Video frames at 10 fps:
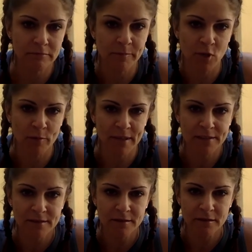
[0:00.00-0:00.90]
the
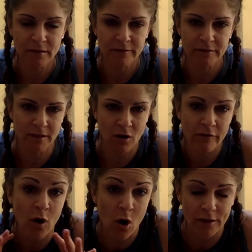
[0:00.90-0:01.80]
purpose
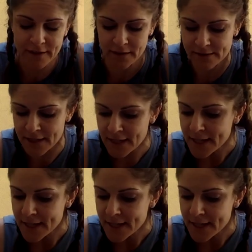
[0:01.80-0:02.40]
of all things.